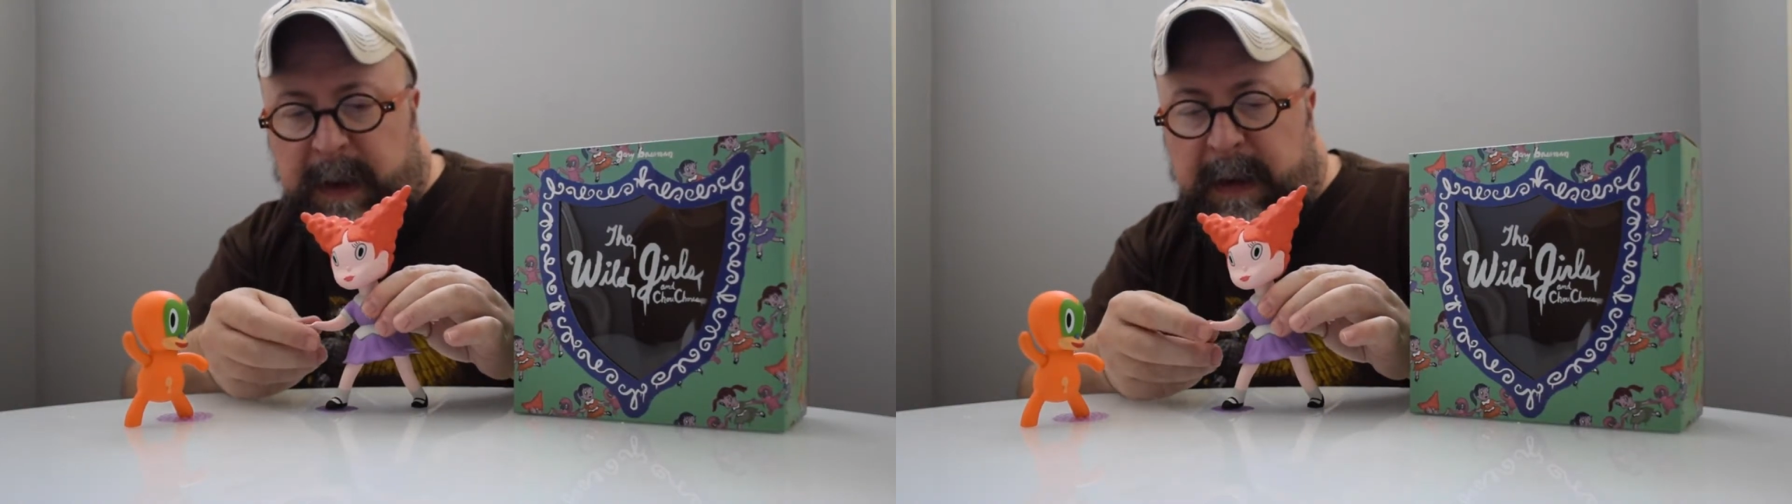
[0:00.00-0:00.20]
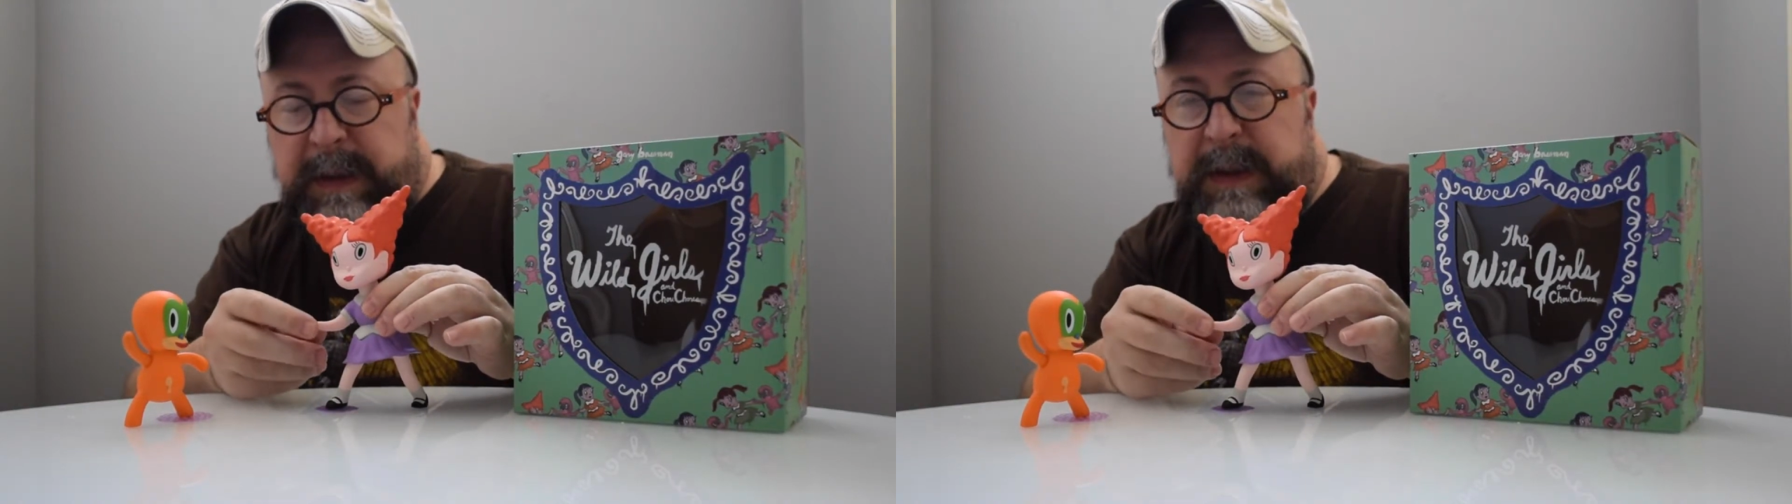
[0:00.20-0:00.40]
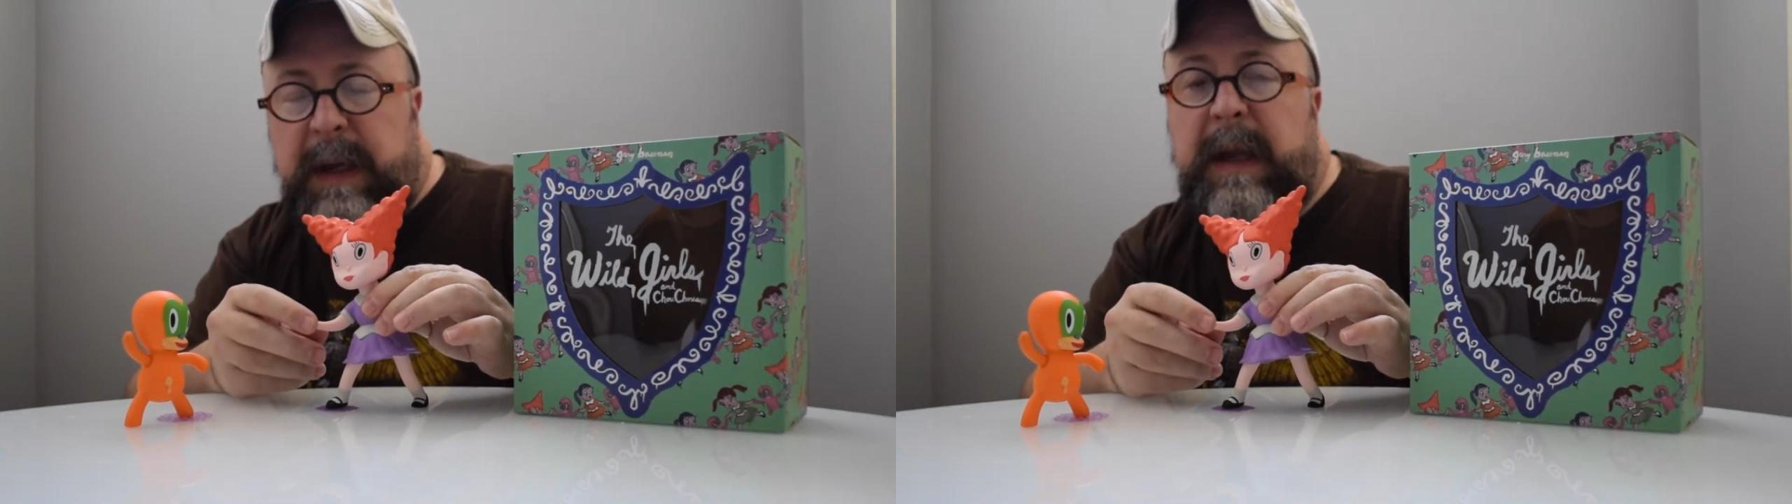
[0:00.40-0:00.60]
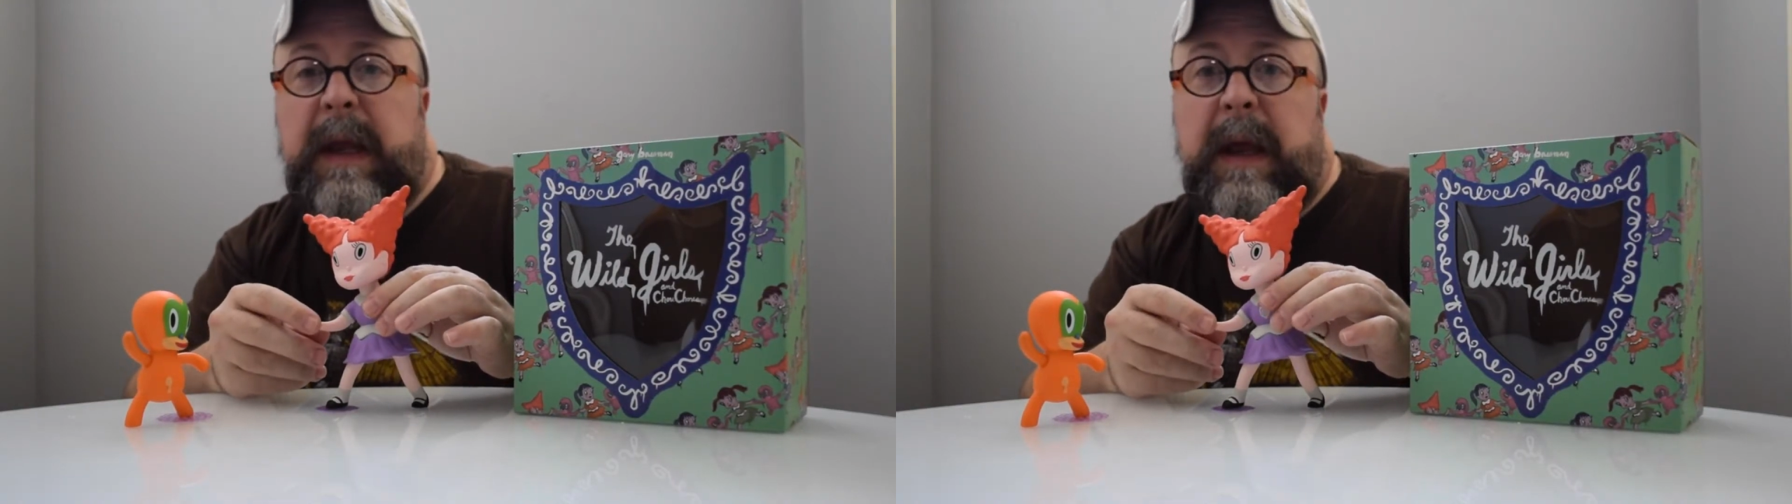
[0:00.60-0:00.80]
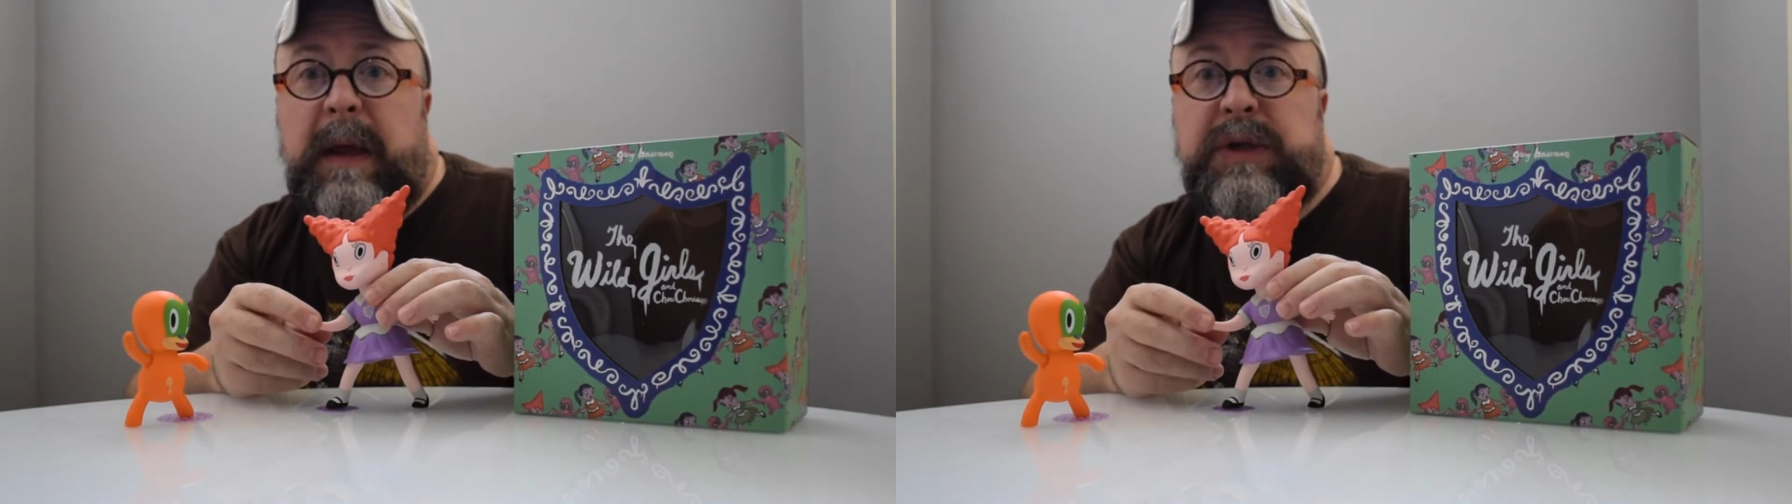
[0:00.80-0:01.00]
in
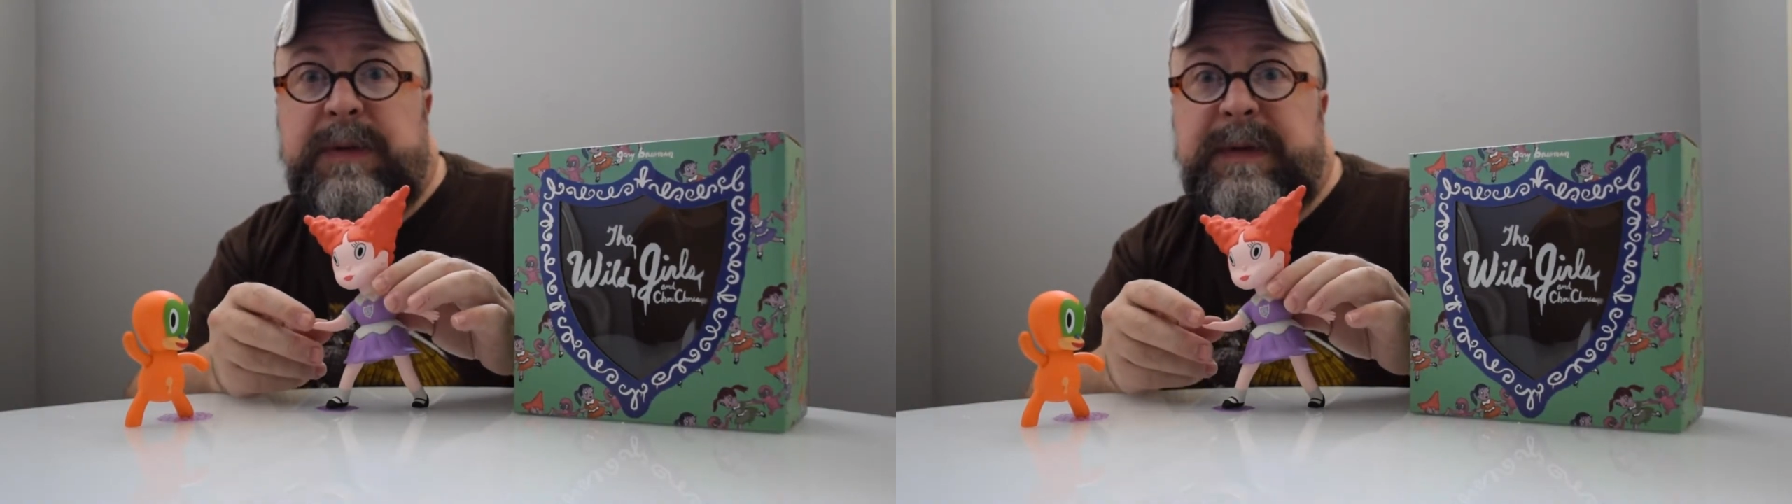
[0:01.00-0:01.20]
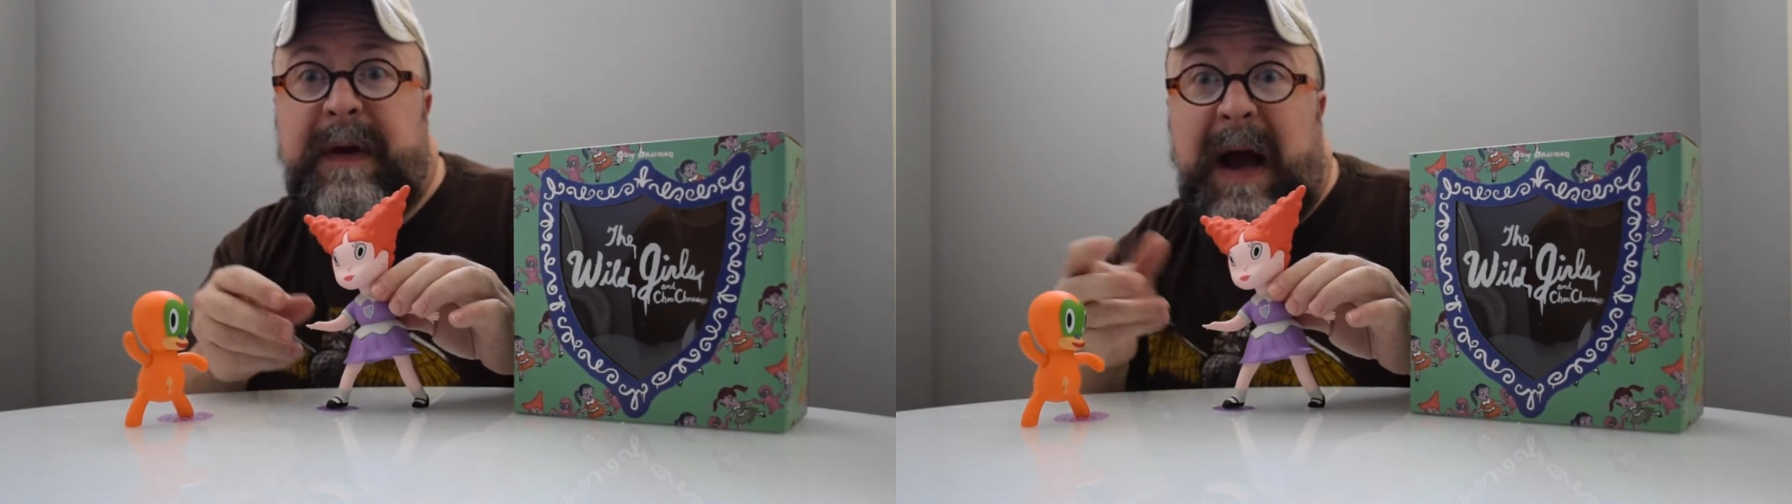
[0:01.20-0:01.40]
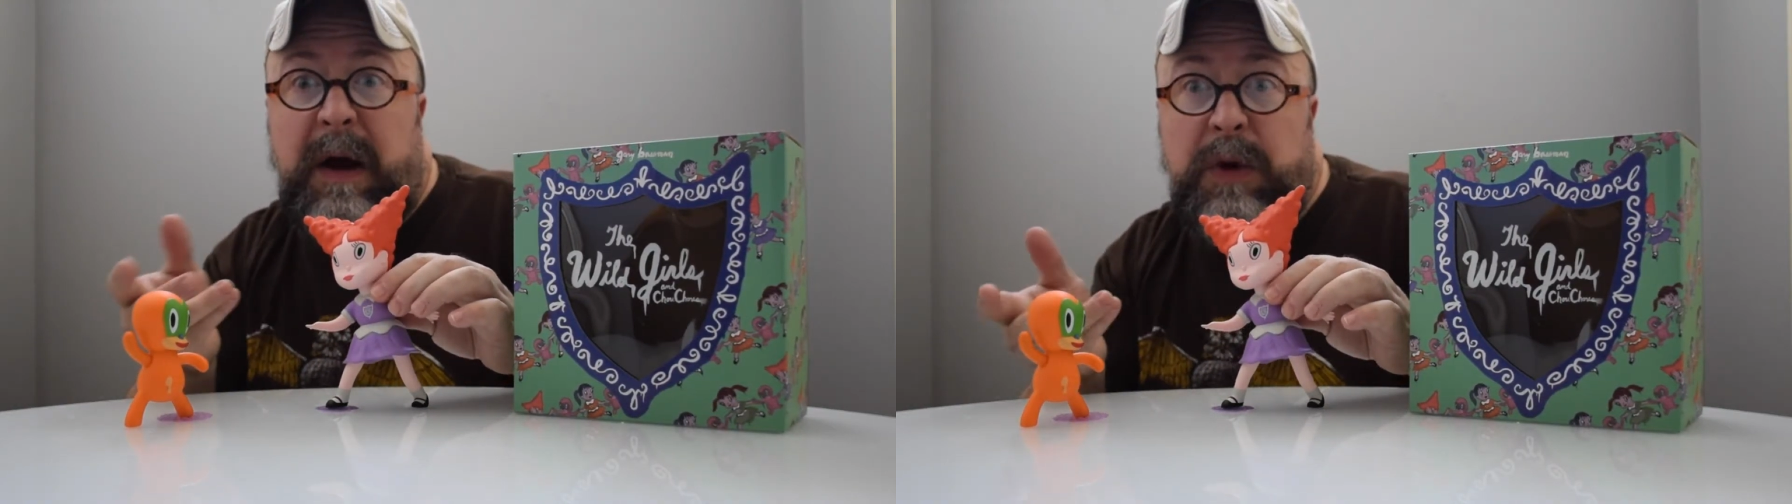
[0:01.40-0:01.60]
in terms of how